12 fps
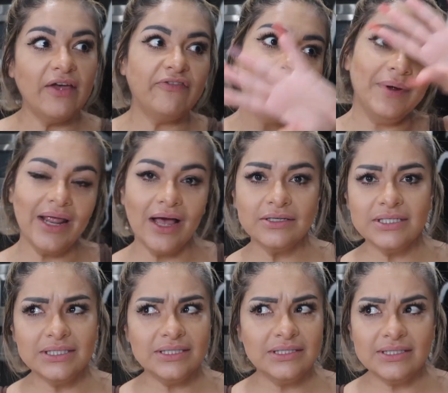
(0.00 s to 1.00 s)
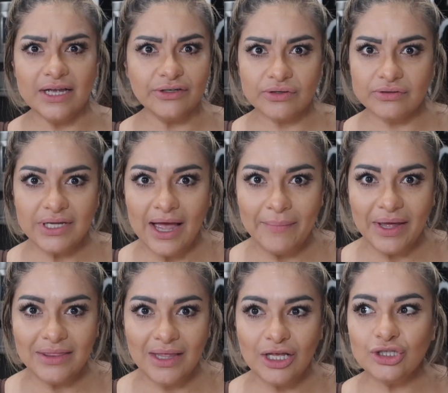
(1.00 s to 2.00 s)
everybody else is central time,
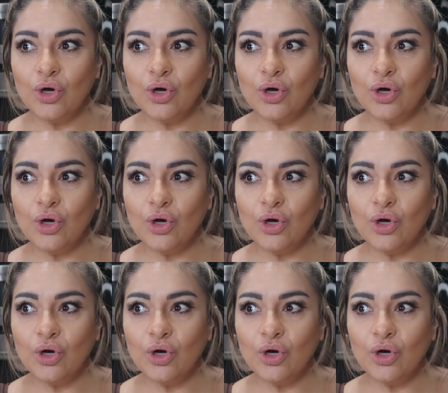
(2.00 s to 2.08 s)
I think,